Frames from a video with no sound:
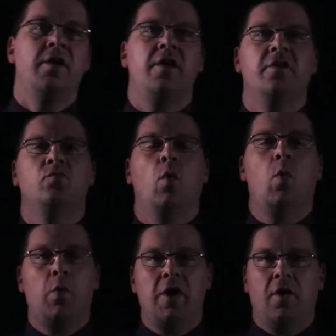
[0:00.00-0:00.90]
is what
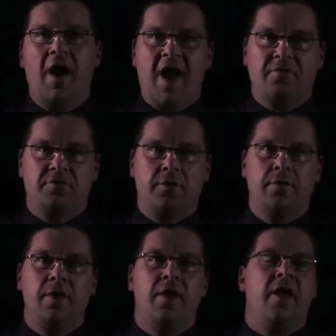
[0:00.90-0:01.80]
we are after.
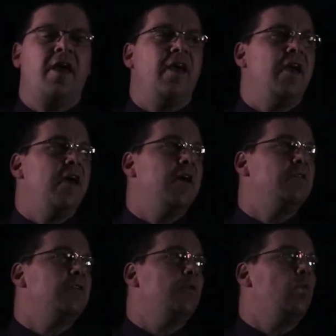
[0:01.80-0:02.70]

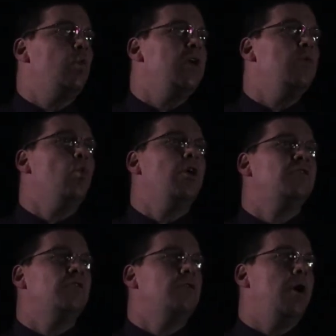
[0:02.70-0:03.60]
And we want
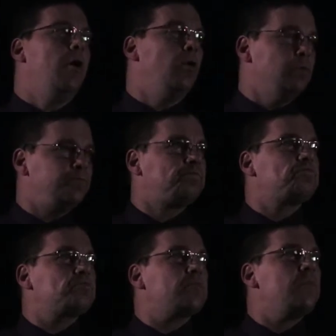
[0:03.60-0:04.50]
to know
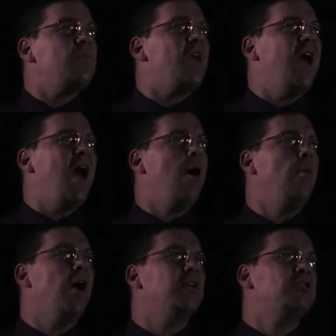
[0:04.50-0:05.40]
how
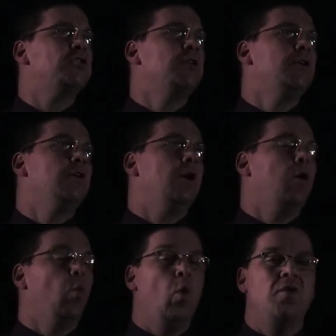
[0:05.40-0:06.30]
much
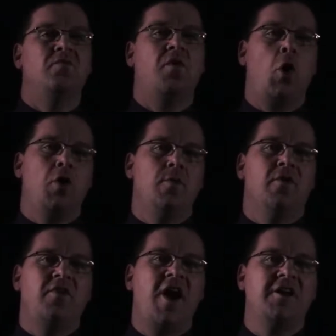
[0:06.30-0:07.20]
or what volume
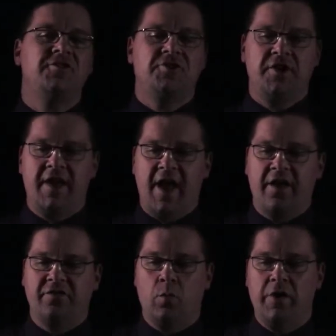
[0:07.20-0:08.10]
of hydrogen
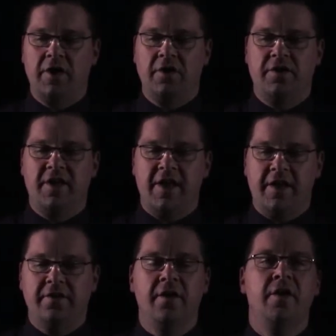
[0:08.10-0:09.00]
gas are we going to
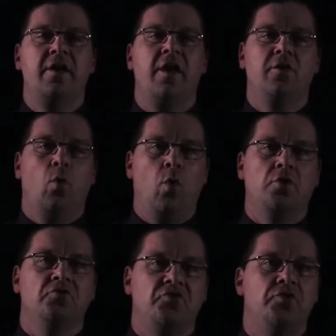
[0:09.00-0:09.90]
need in
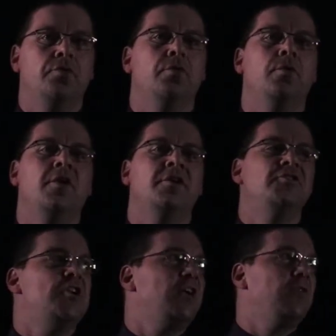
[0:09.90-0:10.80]
order to
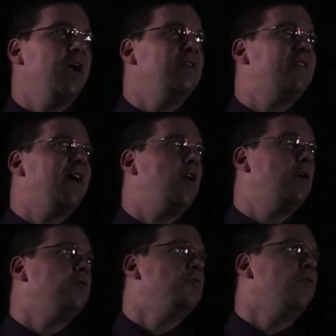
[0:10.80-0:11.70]
generate that
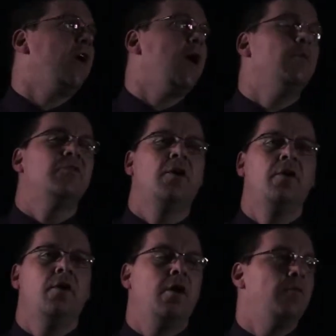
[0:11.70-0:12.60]
100 grams
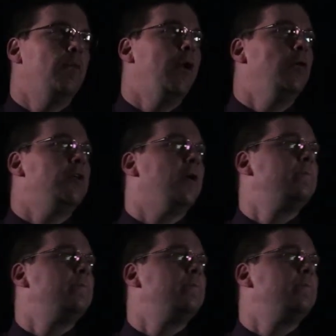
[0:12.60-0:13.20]
of ammonia.